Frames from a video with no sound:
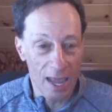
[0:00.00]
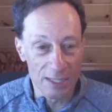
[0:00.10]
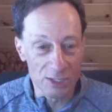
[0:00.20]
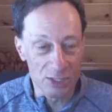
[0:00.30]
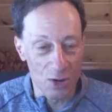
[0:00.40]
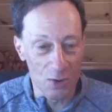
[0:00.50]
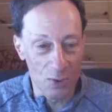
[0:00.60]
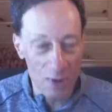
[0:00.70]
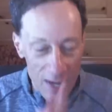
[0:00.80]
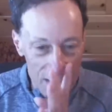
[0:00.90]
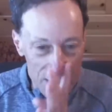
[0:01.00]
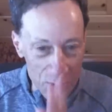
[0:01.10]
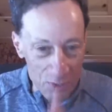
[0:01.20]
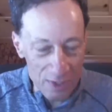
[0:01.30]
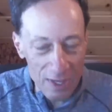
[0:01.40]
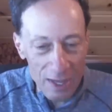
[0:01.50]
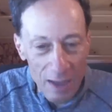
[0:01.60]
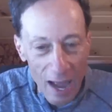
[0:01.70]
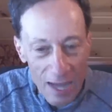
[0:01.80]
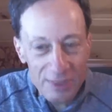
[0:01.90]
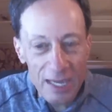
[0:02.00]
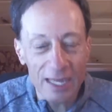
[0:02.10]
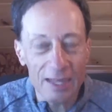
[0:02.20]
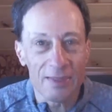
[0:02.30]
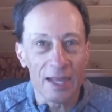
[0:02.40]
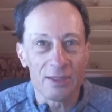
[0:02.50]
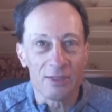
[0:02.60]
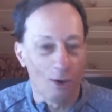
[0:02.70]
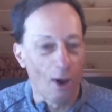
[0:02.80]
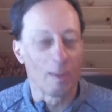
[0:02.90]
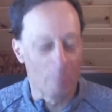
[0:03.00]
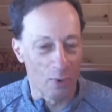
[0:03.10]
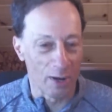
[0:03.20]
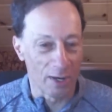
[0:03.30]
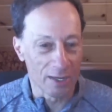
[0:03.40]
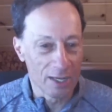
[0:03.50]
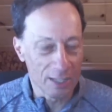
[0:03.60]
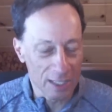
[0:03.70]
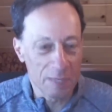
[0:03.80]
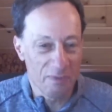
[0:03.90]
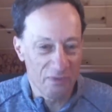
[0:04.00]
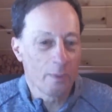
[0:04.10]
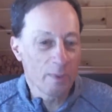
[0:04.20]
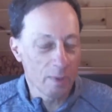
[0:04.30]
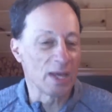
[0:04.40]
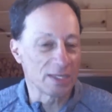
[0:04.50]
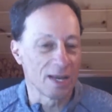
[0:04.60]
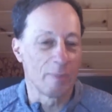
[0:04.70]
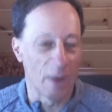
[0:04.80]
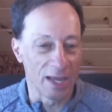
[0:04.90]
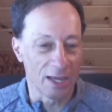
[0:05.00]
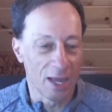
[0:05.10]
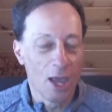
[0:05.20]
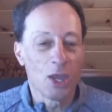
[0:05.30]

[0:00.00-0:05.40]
And so I think that they're all important. Like to perform your best on a bike,